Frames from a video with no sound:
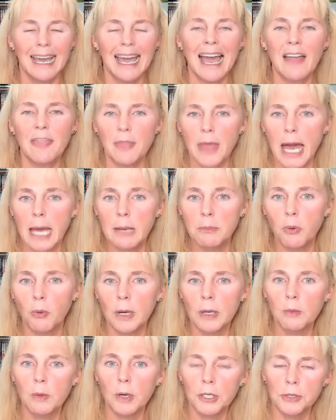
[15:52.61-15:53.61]
At that
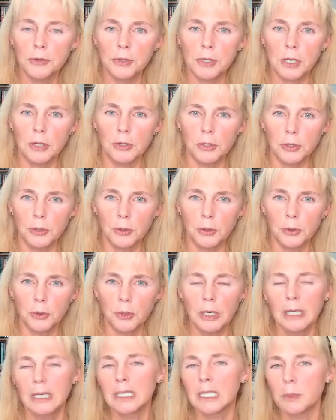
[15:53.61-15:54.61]
point, what you can
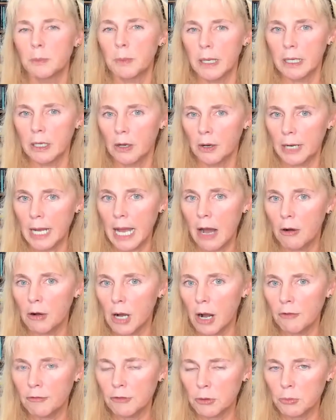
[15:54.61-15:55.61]
do, depending on how
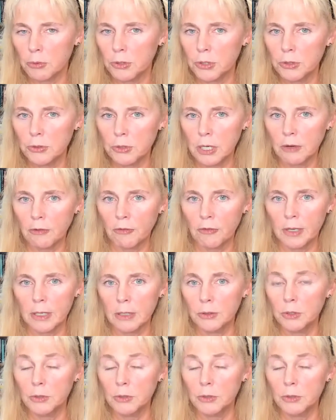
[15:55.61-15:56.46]
comfortable you can feel,